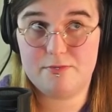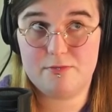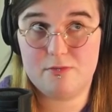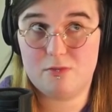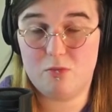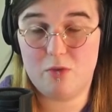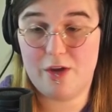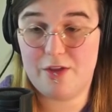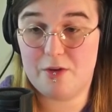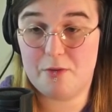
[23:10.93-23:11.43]

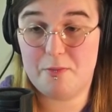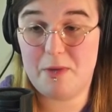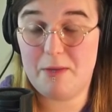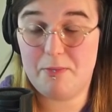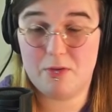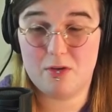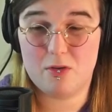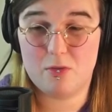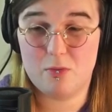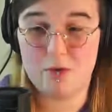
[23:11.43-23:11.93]
whether
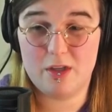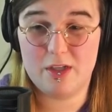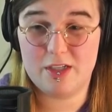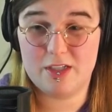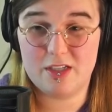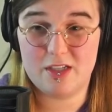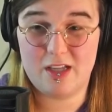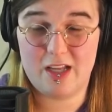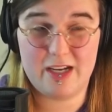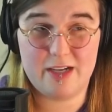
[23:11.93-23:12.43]
people are willing
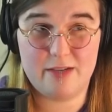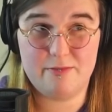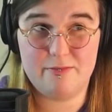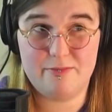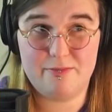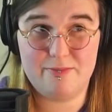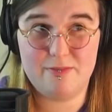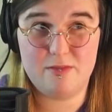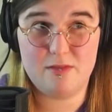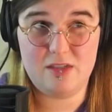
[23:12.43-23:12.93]
to, like,
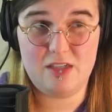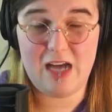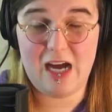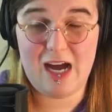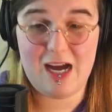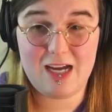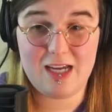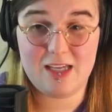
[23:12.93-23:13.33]
die